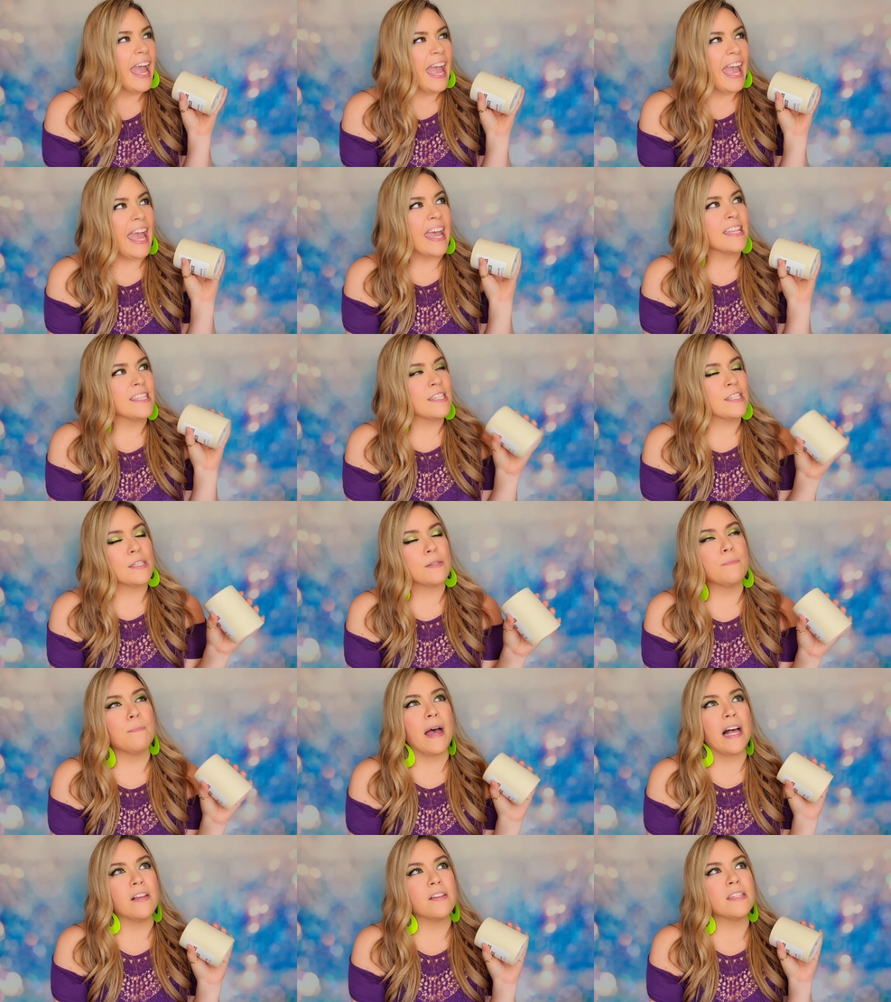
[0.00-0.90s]
It
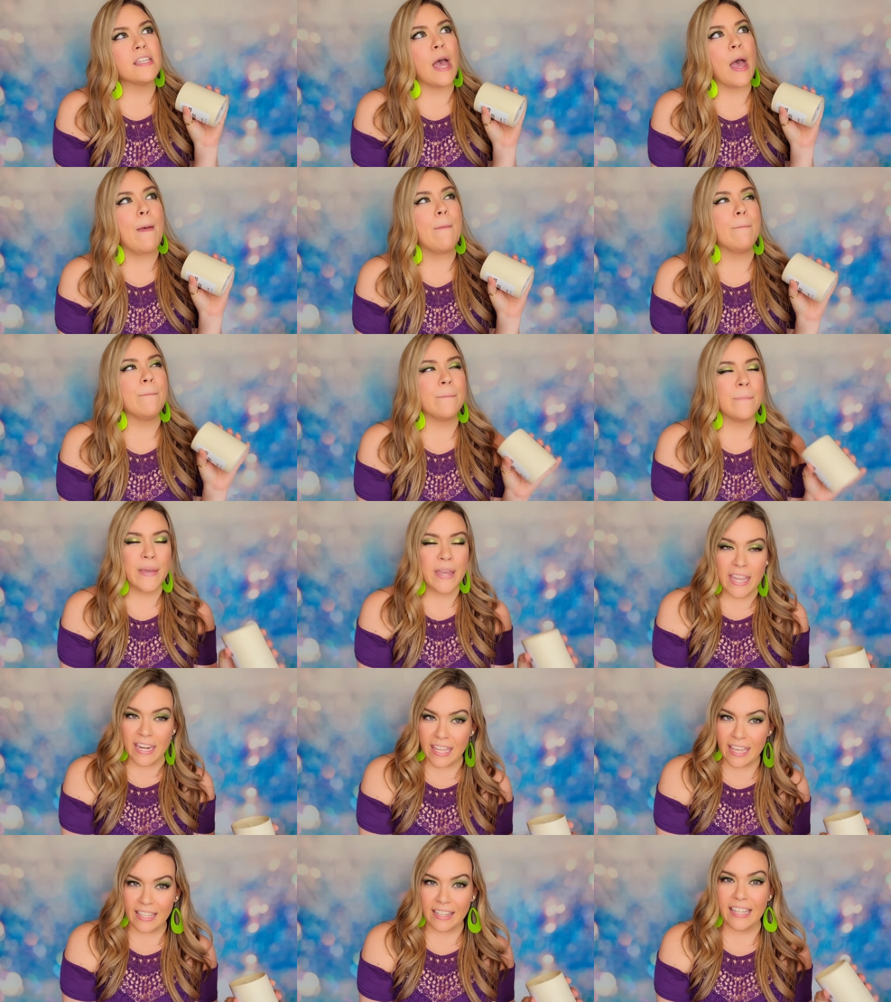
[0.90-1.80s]
smells
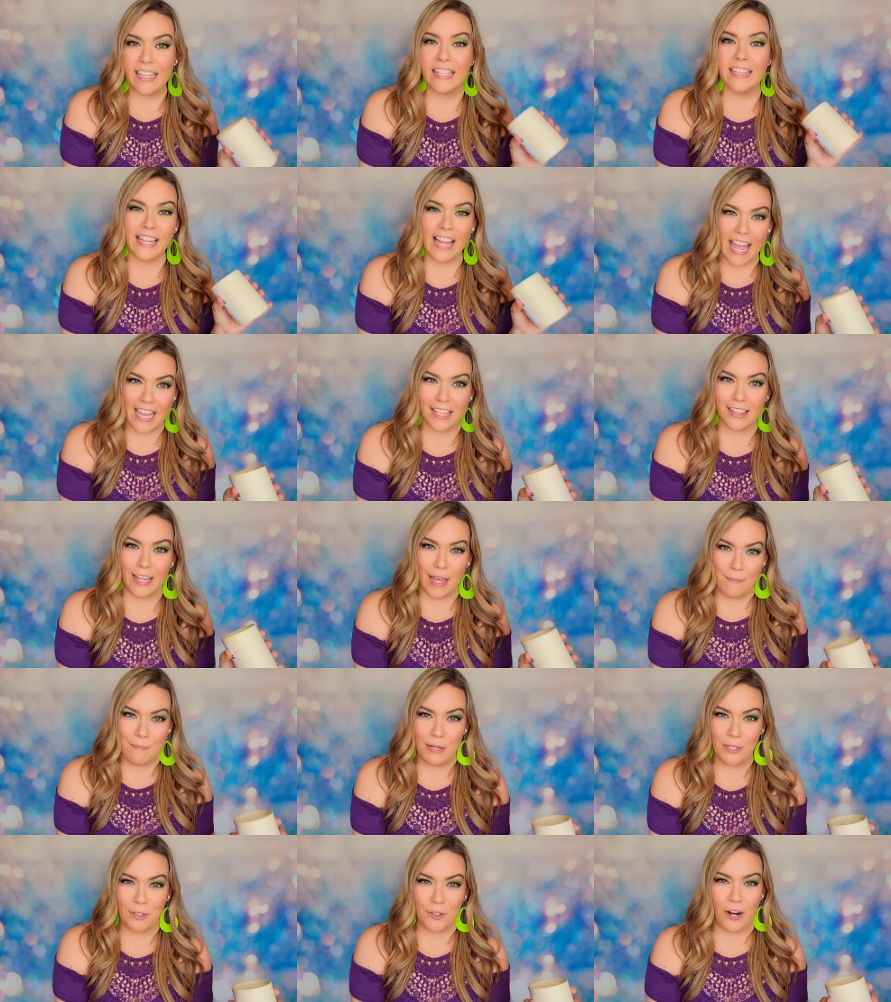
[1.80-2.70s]
immediately like
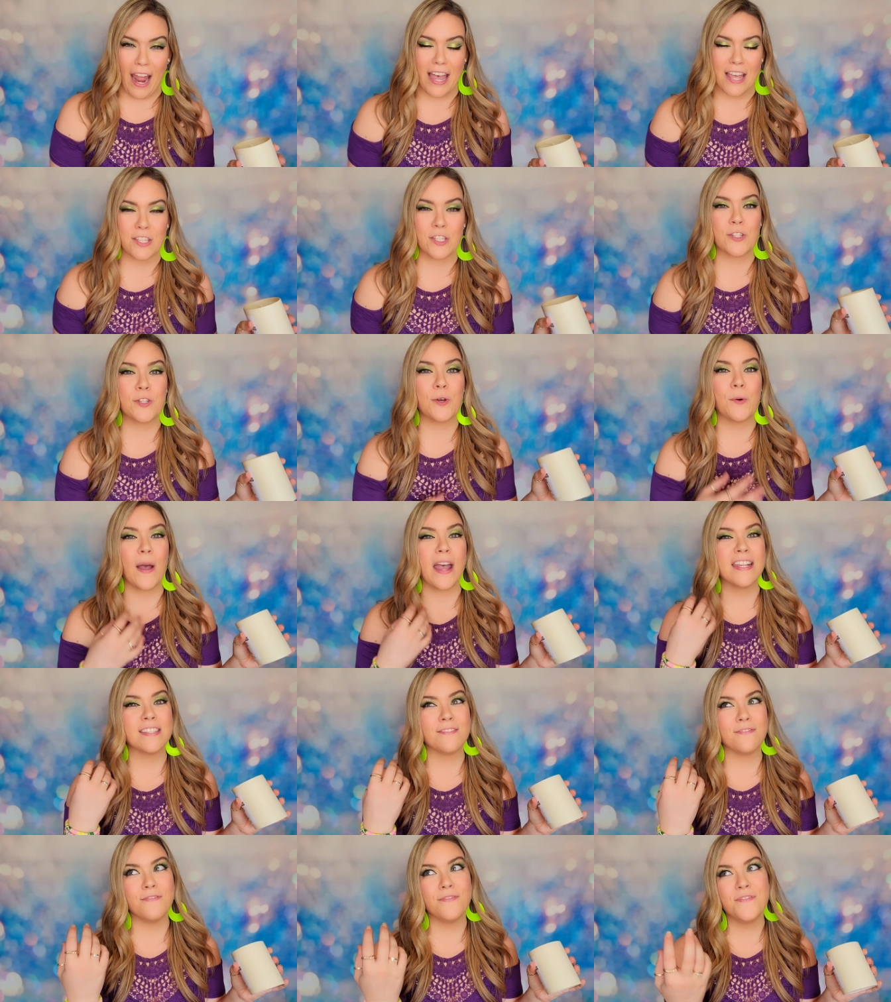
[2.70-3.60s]
lemongrass. So
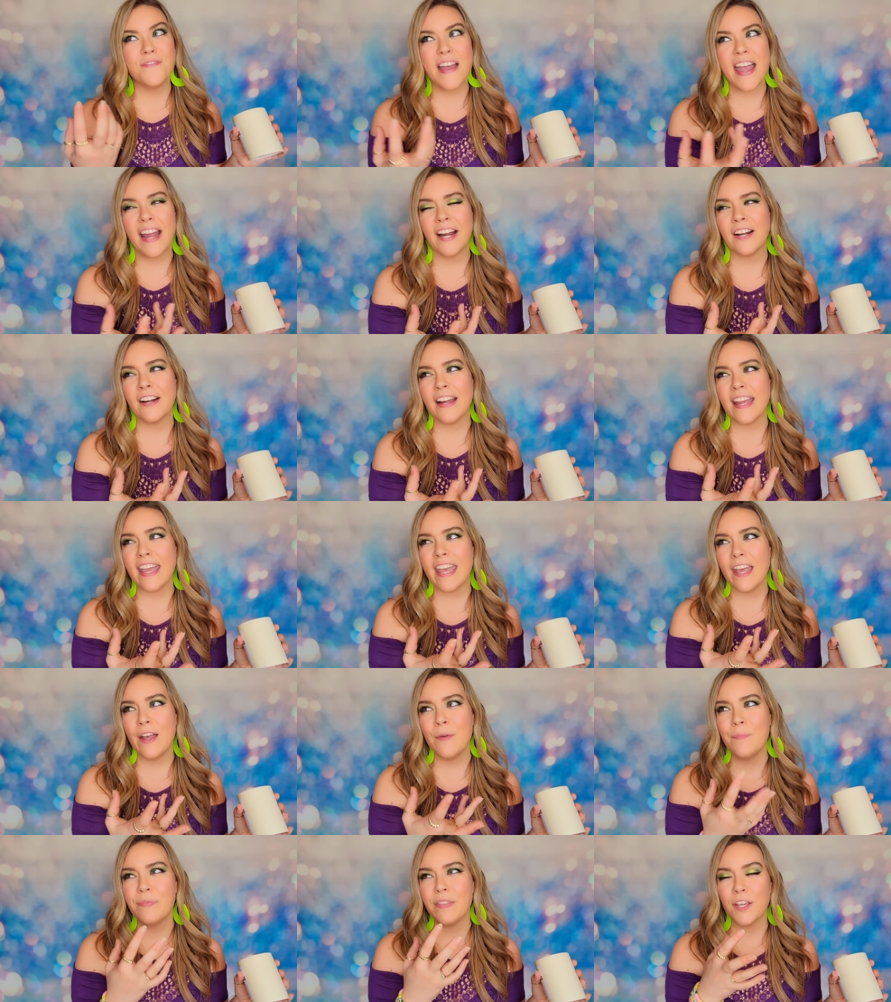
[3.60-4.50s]
it's
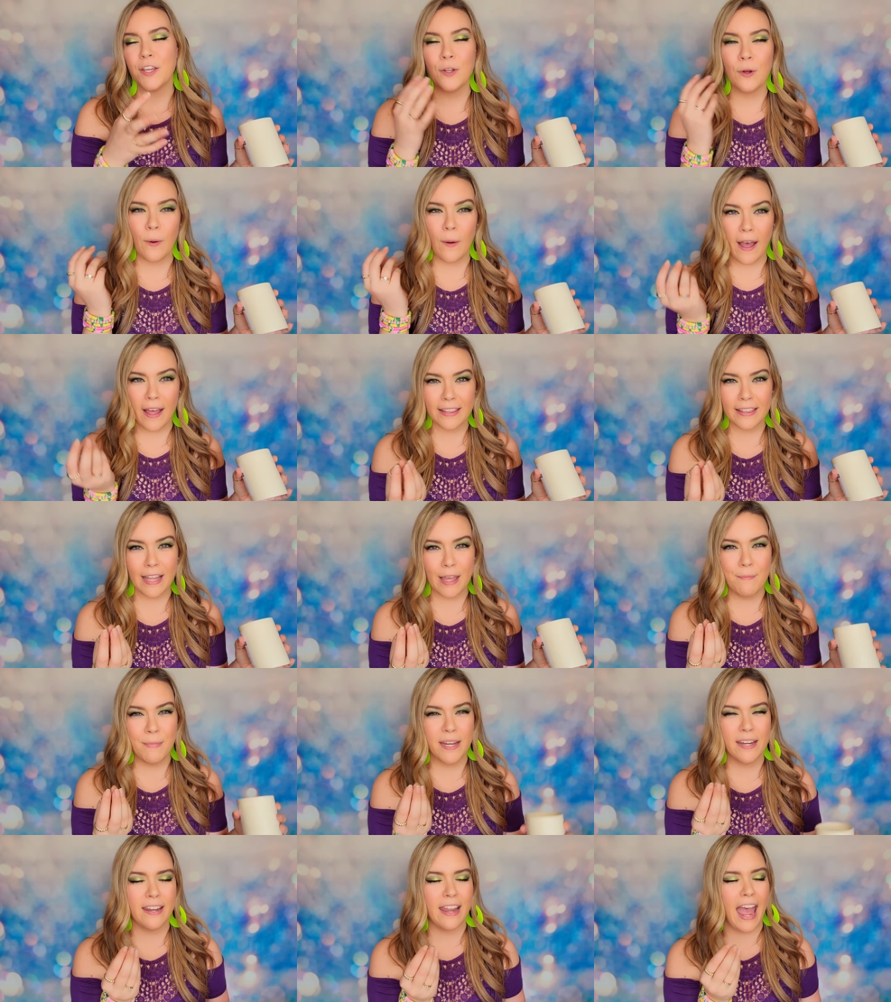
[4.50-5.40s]
very, you know how
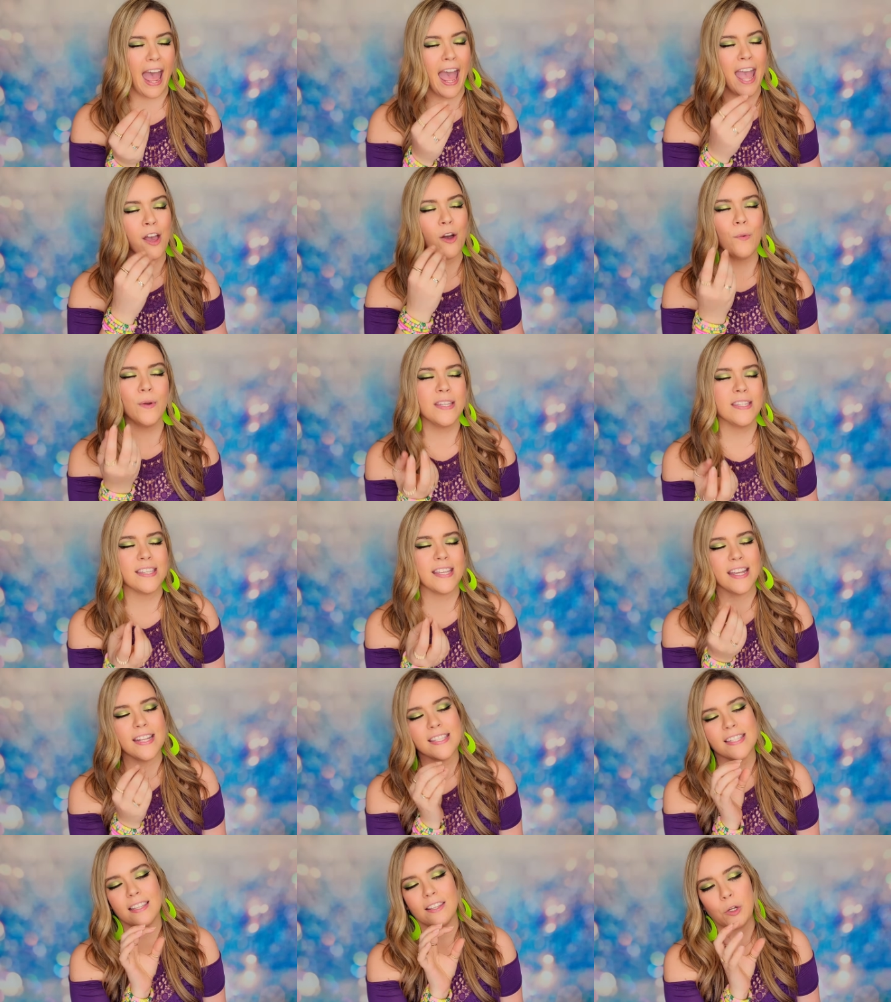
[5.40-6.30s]
lemon, I always say
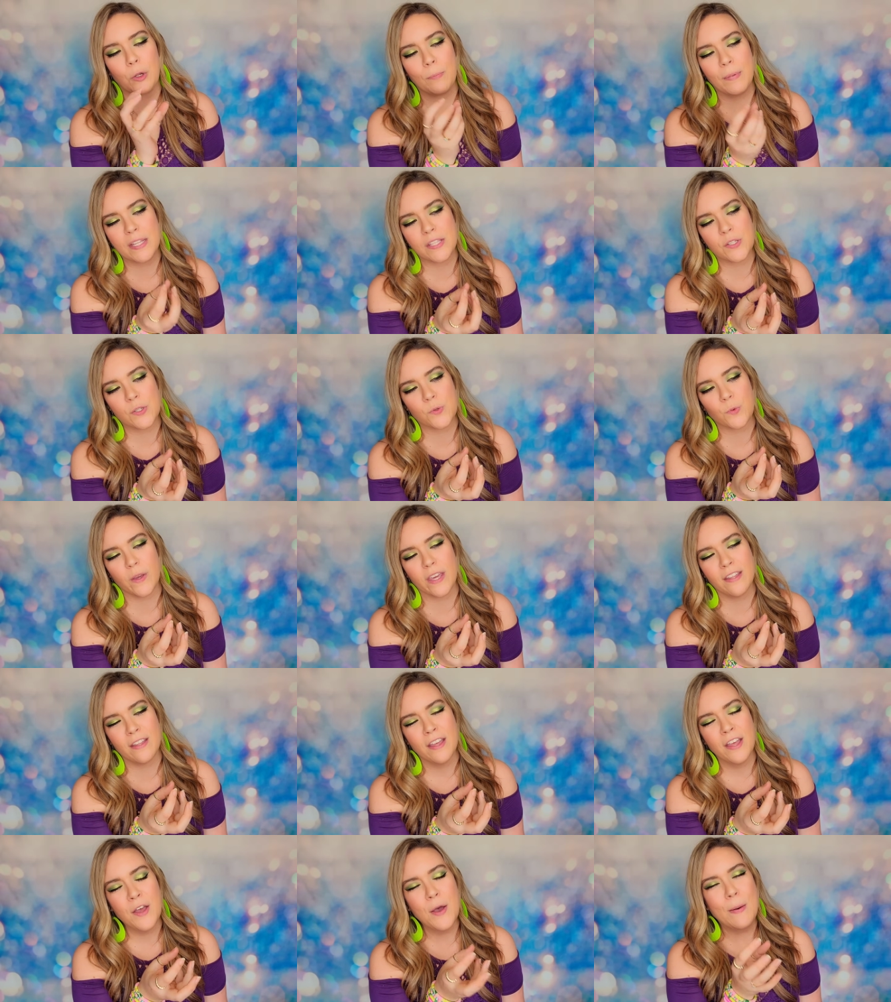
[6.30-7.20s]
it's a little bit
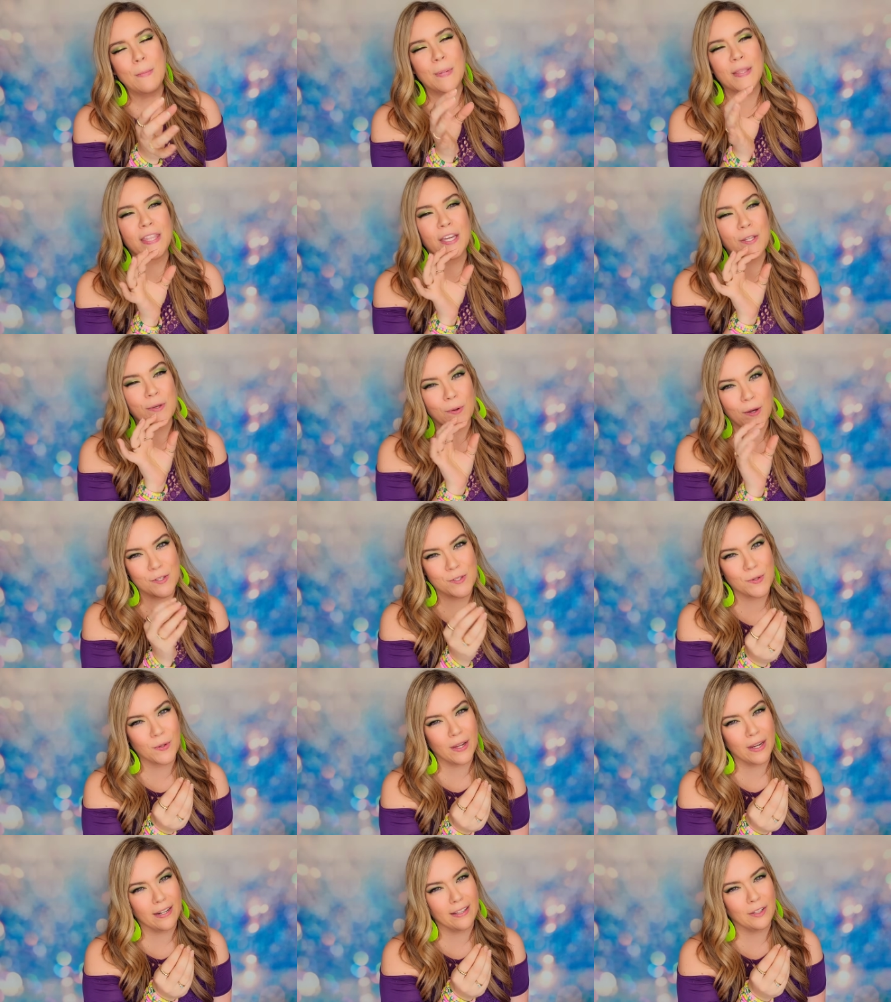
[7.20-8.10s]
sweet, but then you also
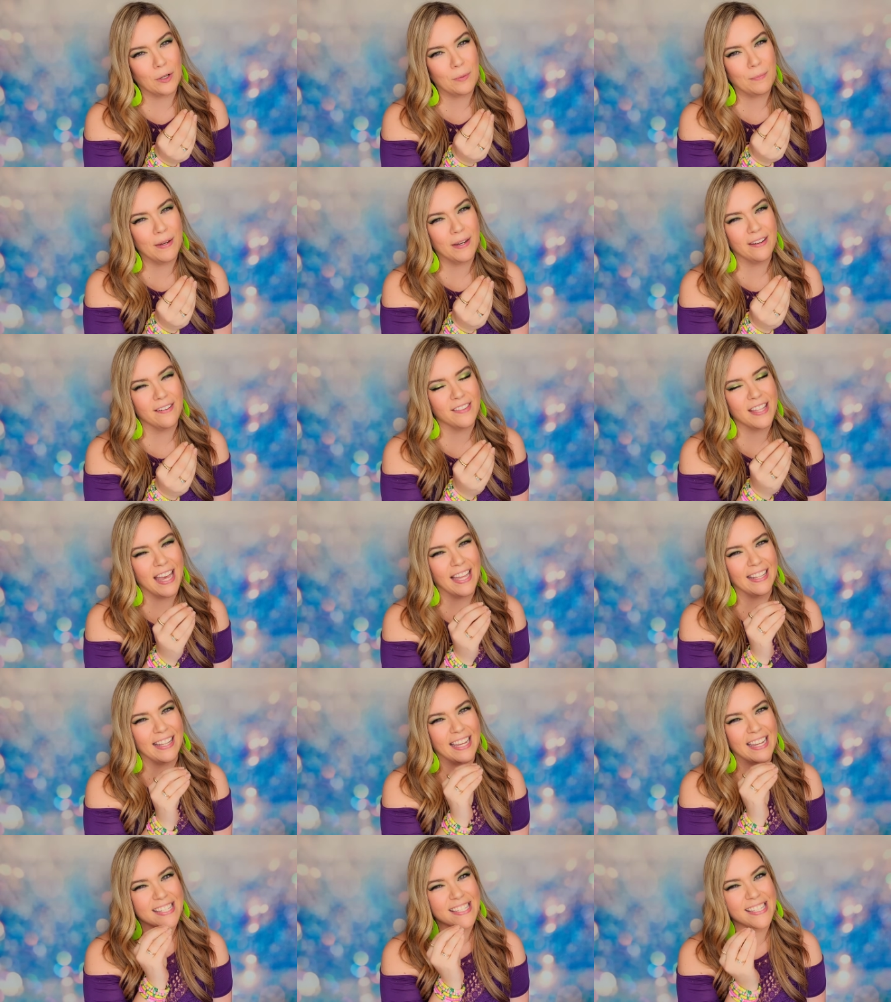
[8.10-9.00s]
get a little bit of that
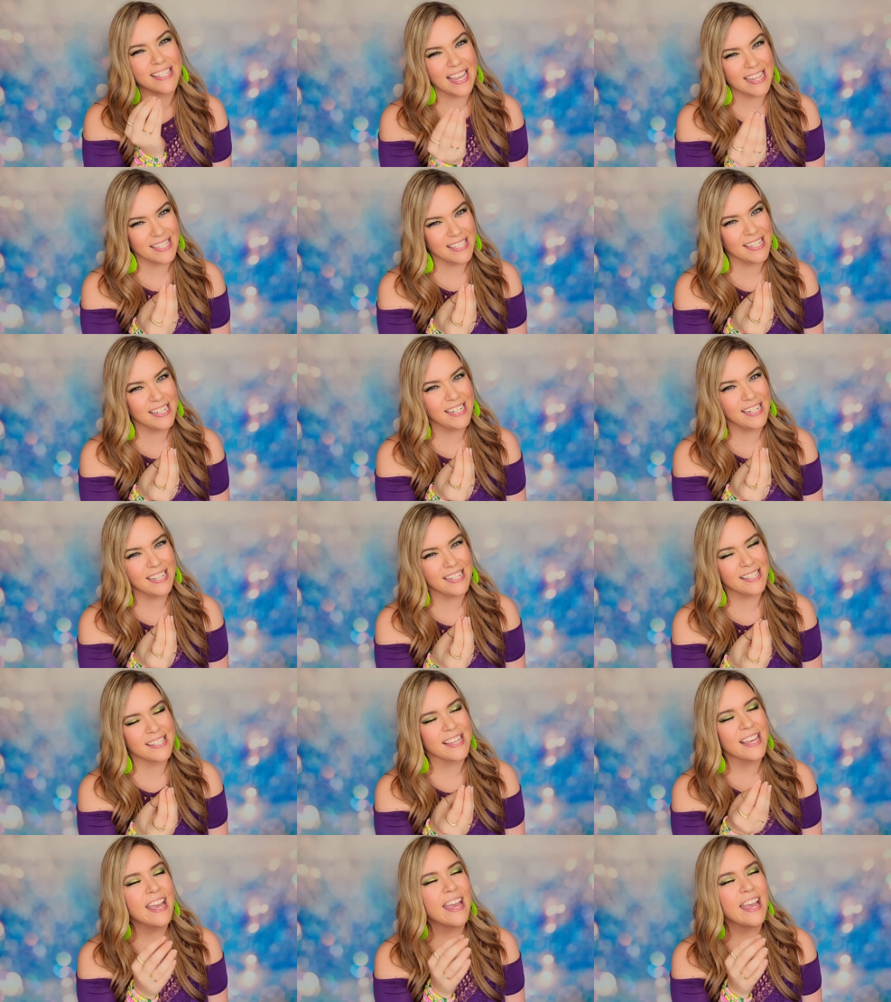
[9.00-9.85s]
like zestiness.